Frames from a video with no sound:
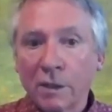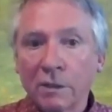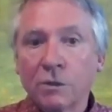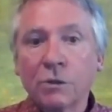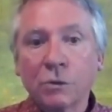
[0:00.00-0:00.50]

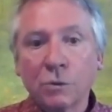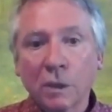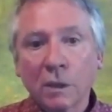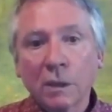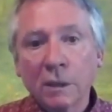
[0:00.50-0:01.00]

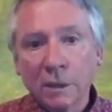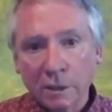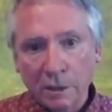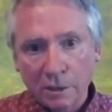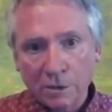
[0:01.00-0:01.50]

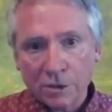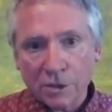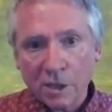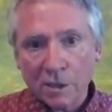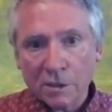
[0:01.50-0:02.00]
into
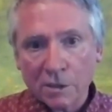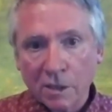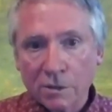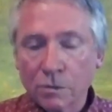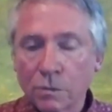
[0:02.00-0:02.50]
science
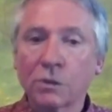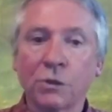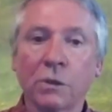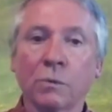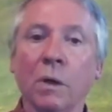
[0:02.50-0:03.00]
classes. Well,
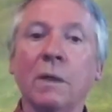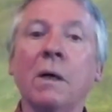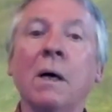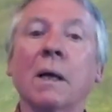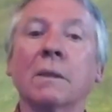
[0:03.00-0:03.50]
sure, why
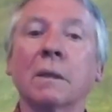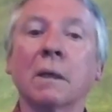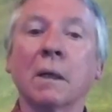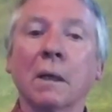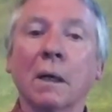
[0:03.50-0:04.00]
not?
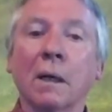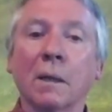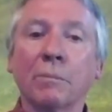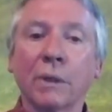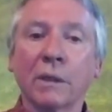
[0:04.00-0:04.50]

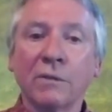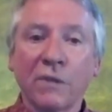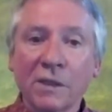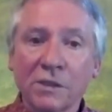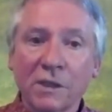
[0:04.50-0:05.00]
But
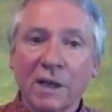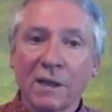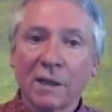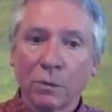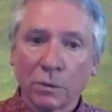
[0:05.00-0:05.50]

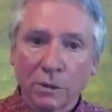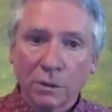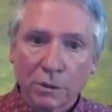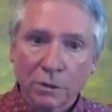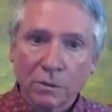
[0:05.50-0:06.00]
investigate it, hold it
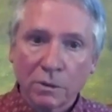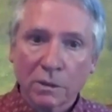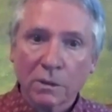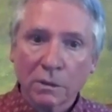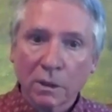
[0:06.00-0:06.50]

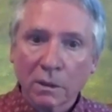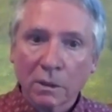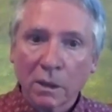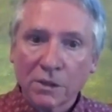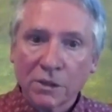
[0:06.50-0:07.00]
to
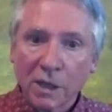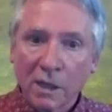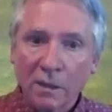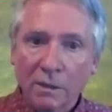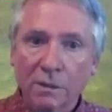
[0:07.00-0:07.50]
high
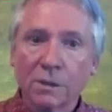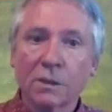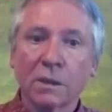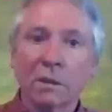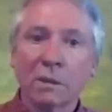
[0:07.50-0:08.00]
standards,
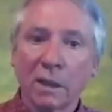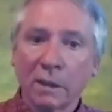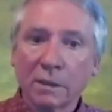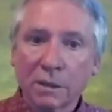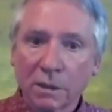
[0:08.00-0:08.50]
let
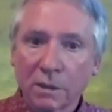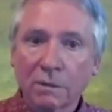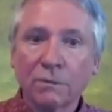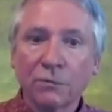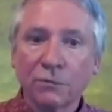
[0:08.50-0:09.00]
it
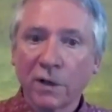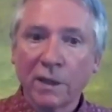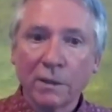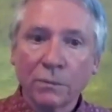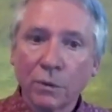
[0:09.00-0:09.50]

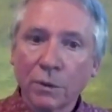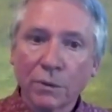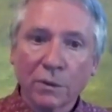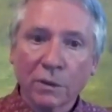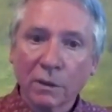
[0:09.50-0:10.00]
fight with
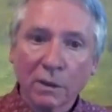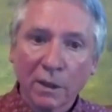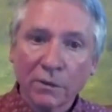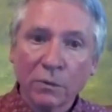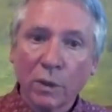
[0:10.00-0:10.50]
other